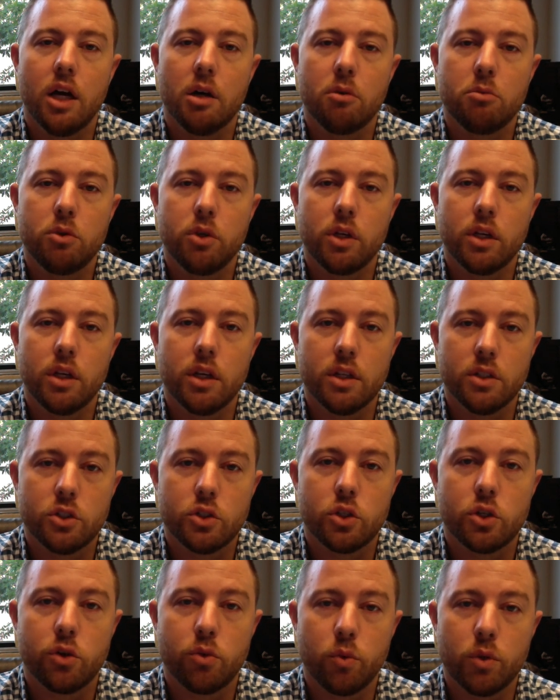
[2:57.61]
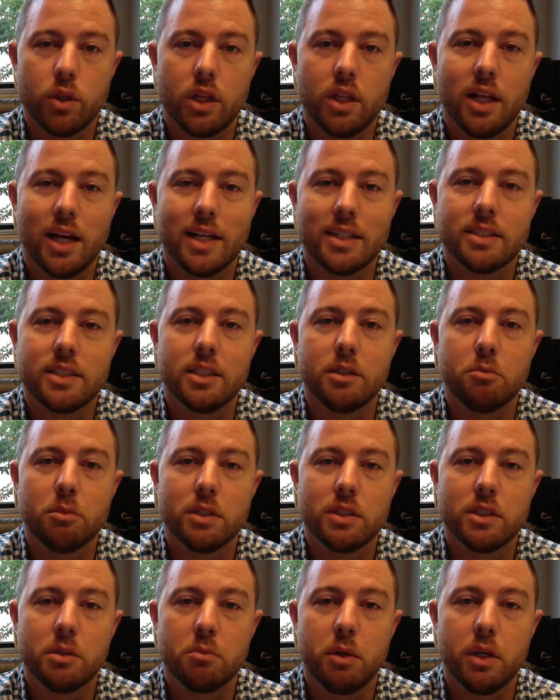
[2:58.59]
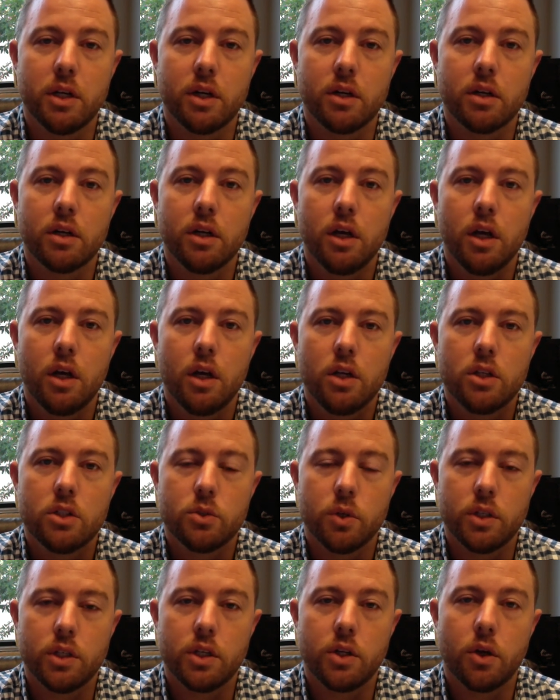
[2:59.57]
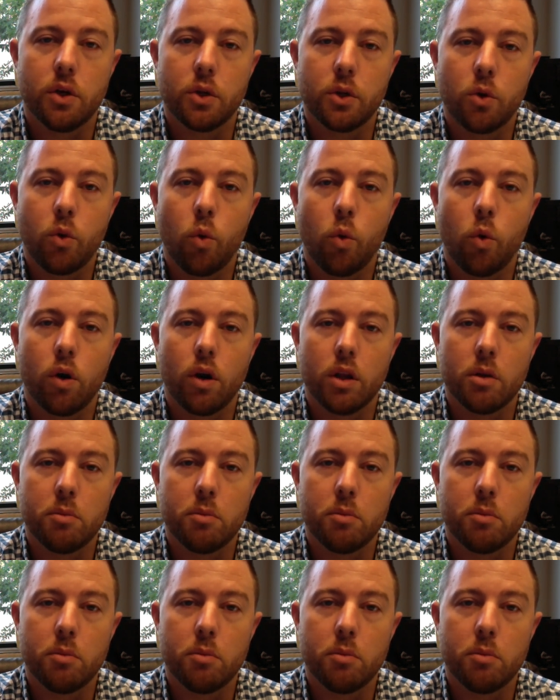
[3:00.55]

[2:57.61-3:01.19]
you can get served with a Class C misdemeanor. So I did go to the court on